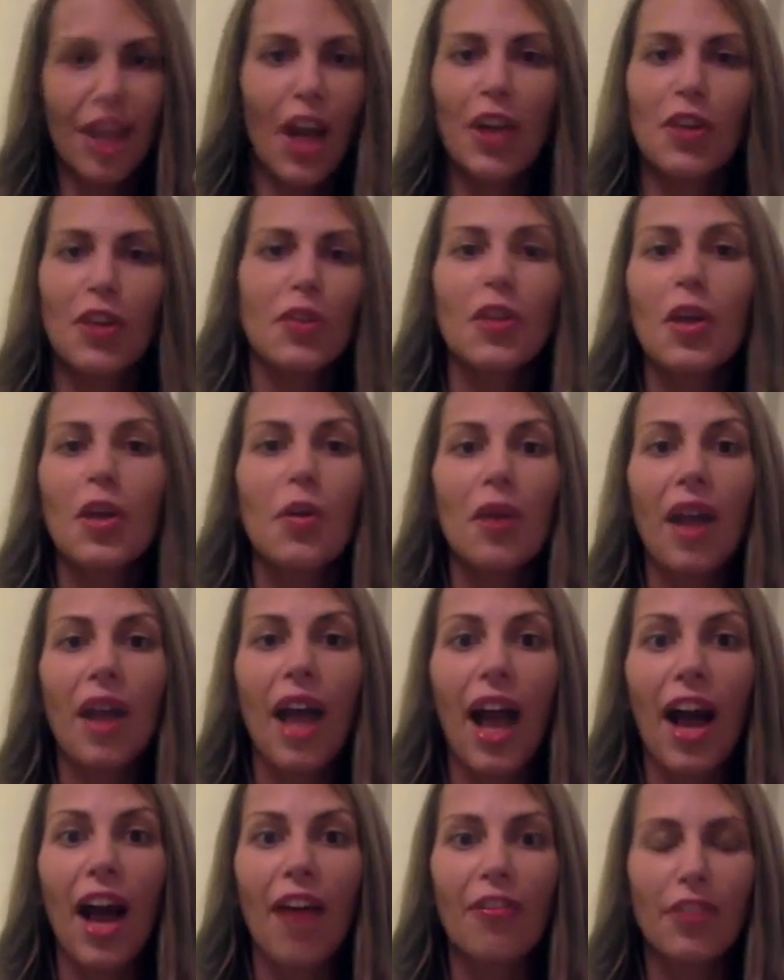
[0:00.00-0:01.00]
your lower
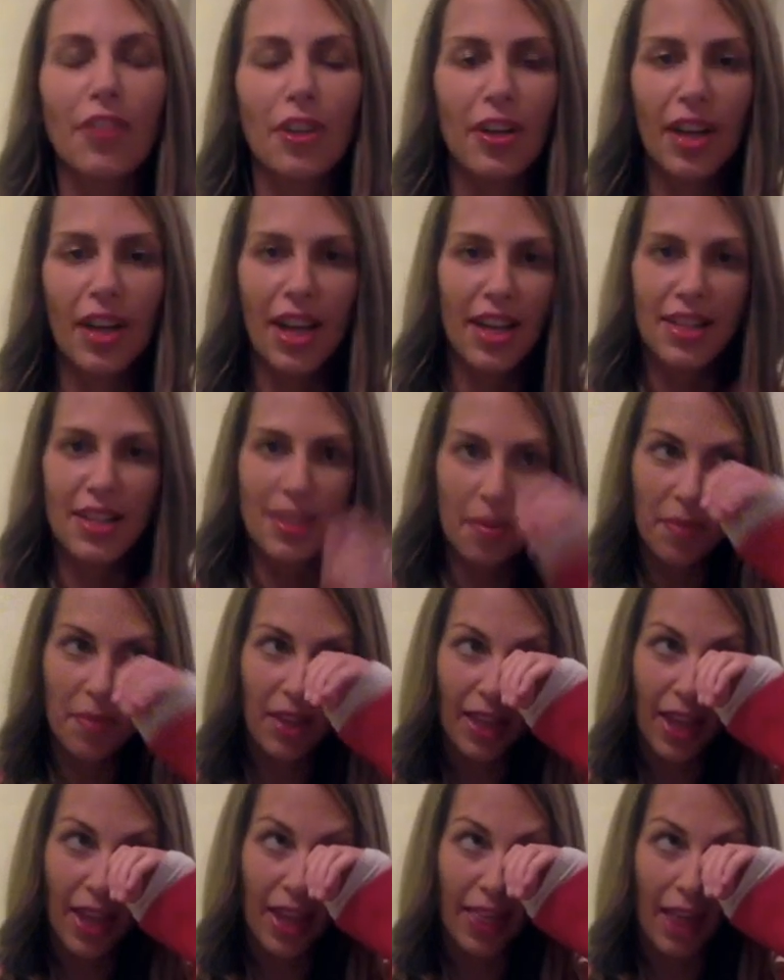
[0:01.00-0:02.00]
half or
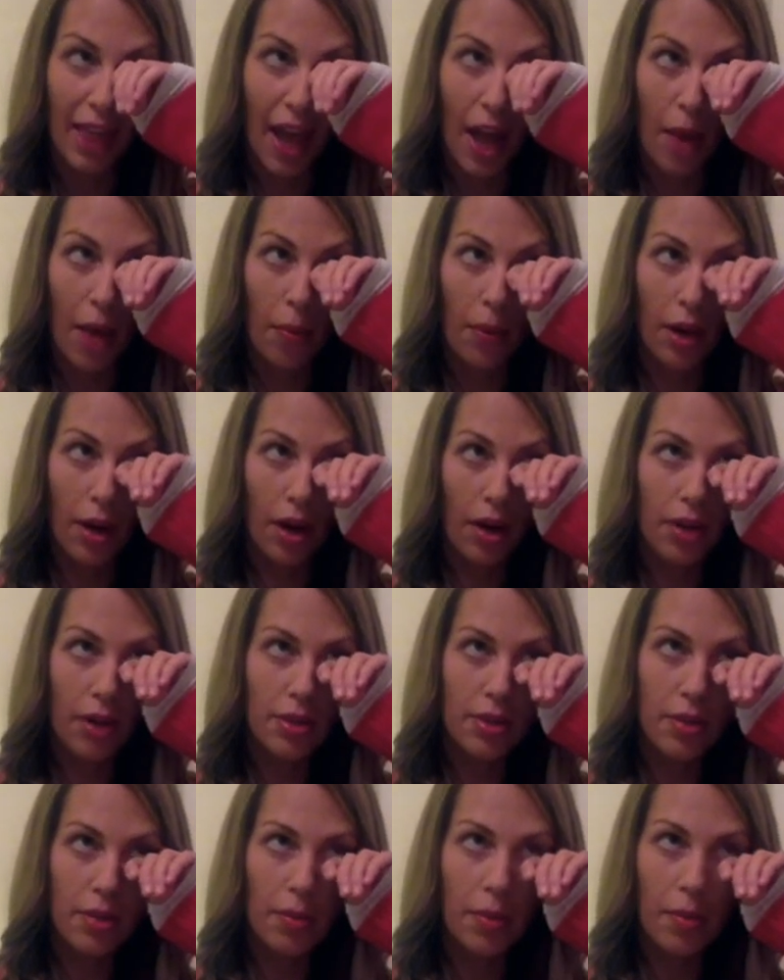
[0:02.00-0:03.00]
something like that, where
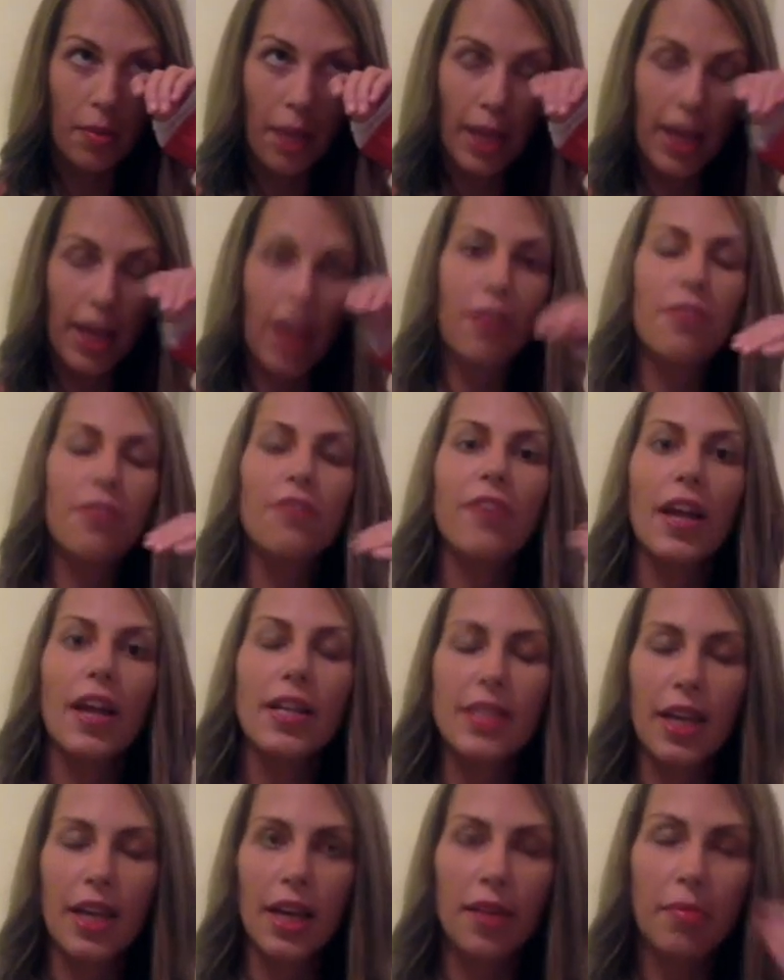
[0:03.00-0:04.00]
someone might get
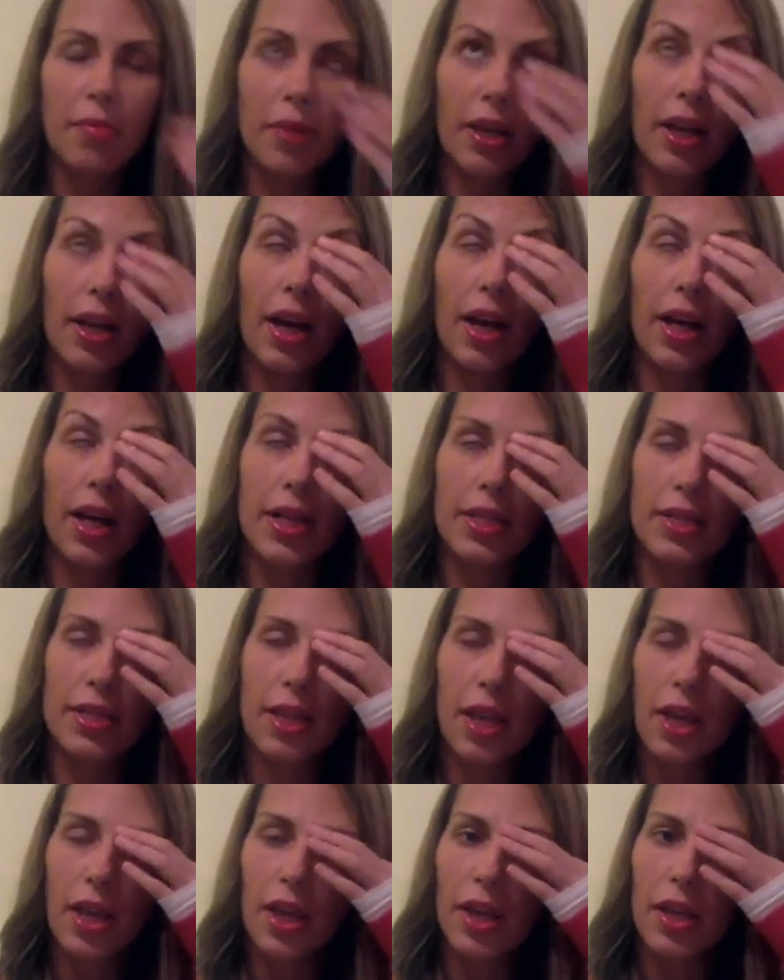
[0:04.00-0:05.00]
offended
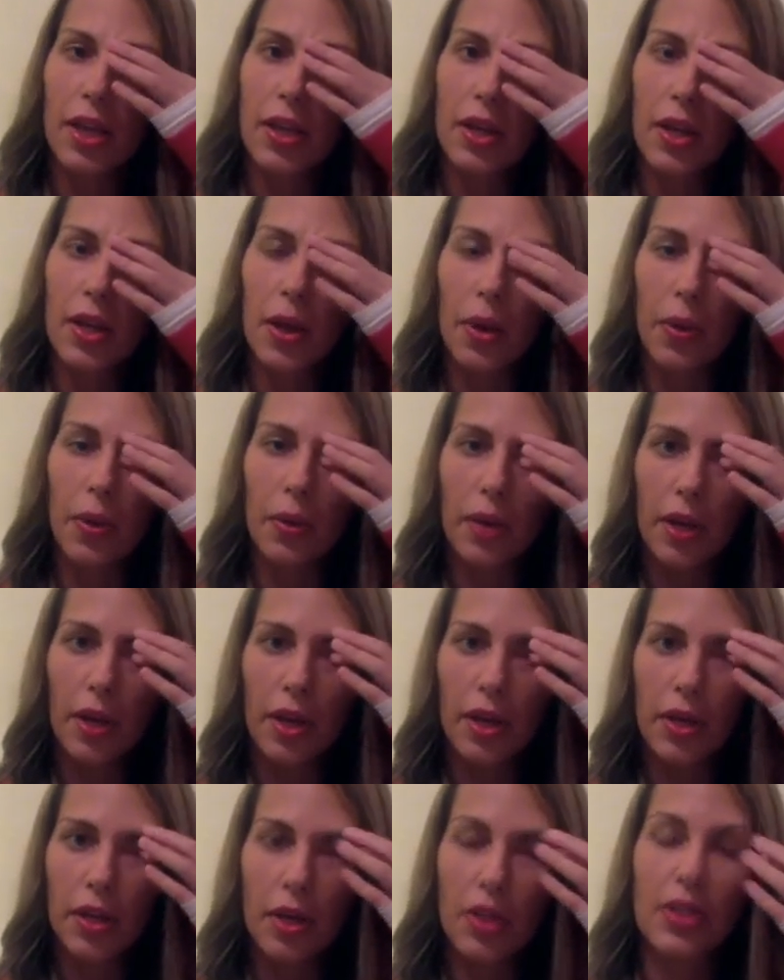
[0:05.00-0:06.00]
because,
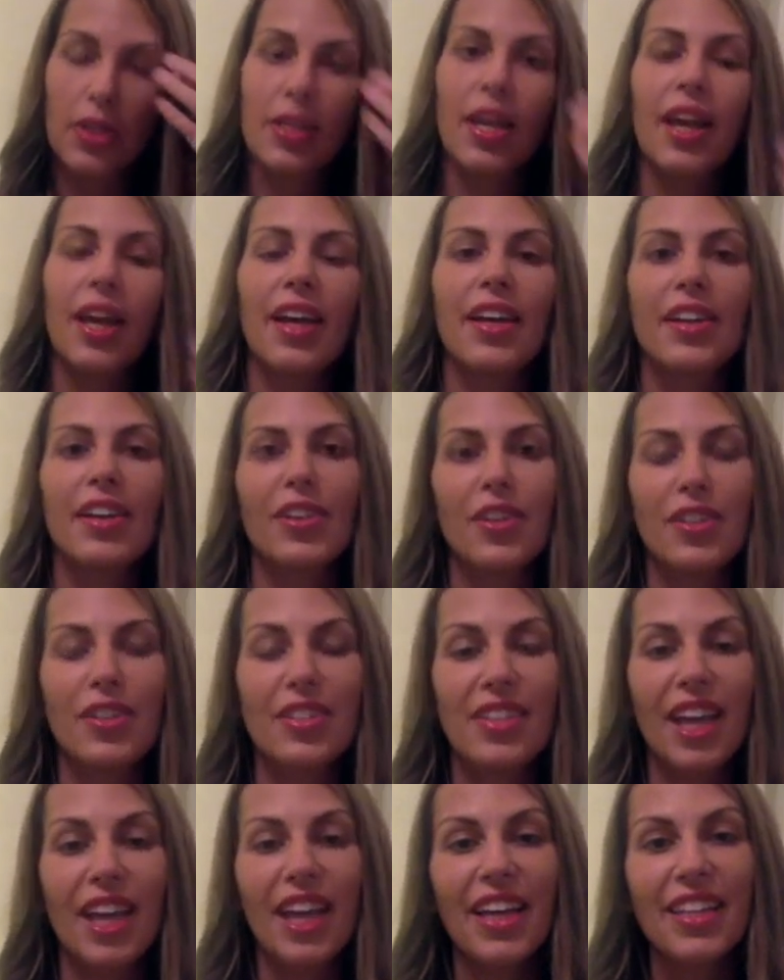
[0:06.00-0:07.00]
you're
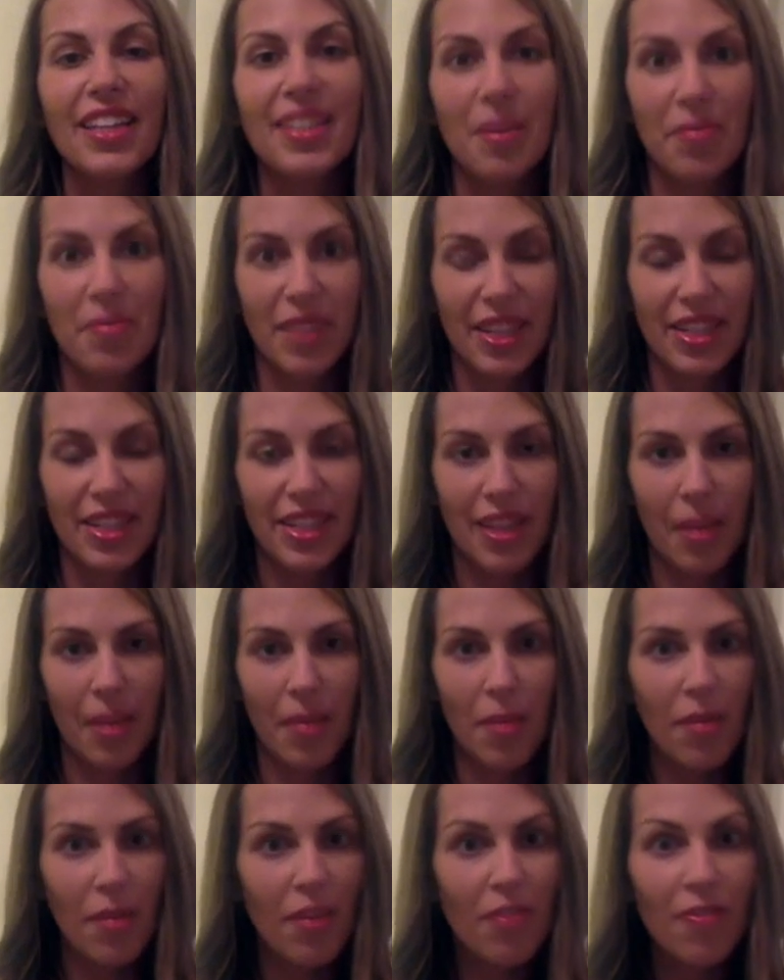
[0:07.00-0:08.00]
saying something to
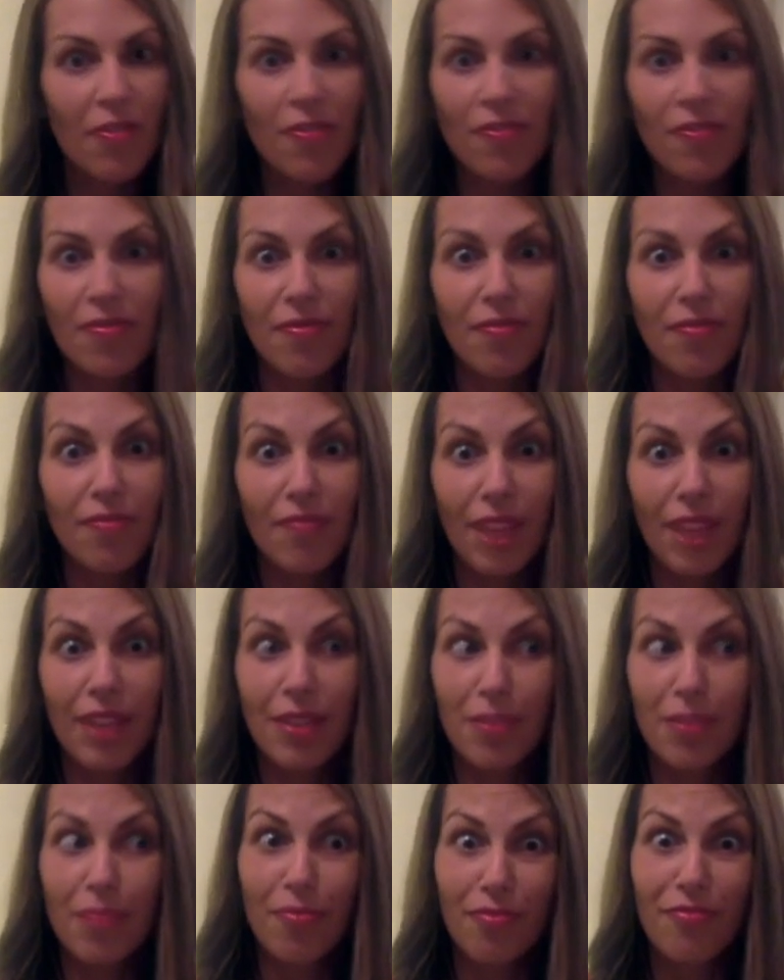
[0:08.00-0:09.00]
them that's